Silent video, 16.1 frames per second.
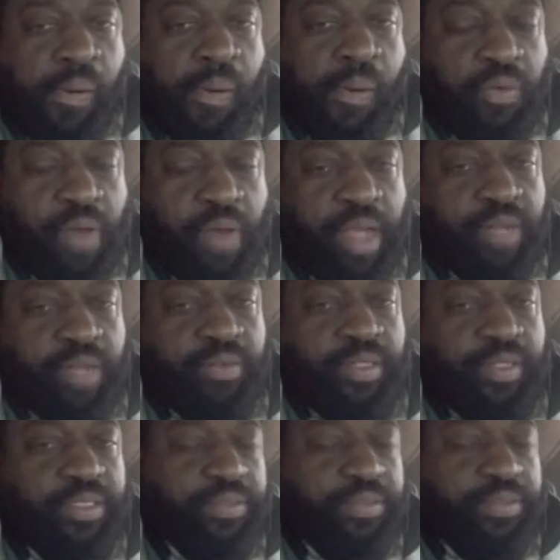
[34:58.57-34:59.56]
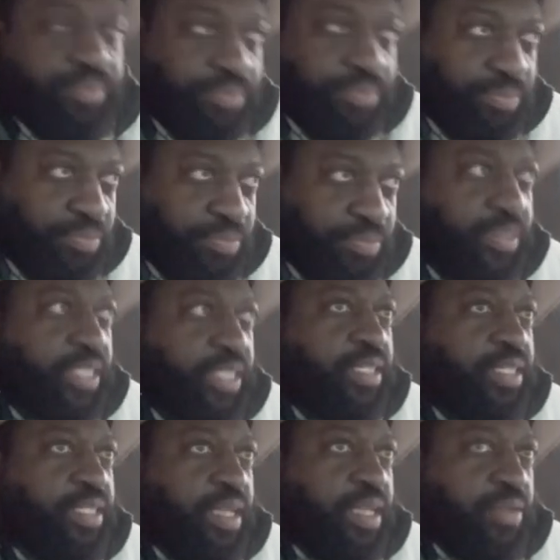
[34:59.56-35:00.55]
you're right, Chris.
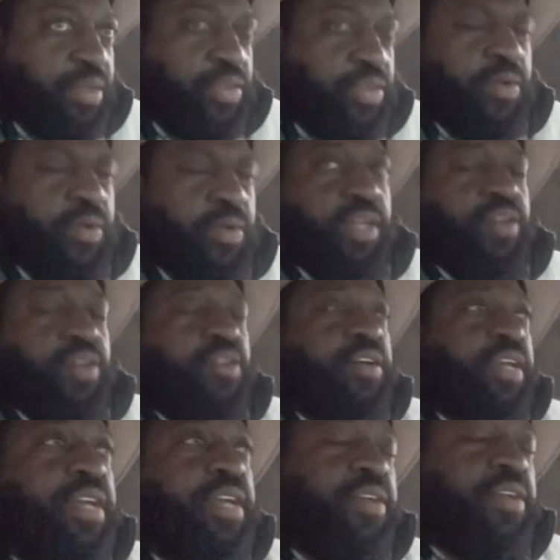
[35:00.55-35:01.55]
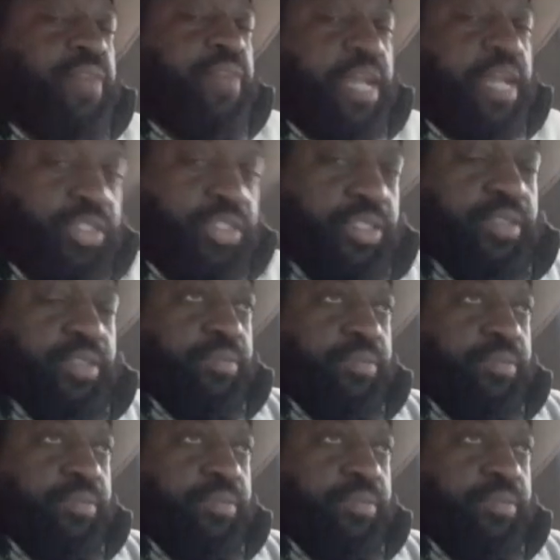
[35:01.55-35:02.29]
If you want to go in direction,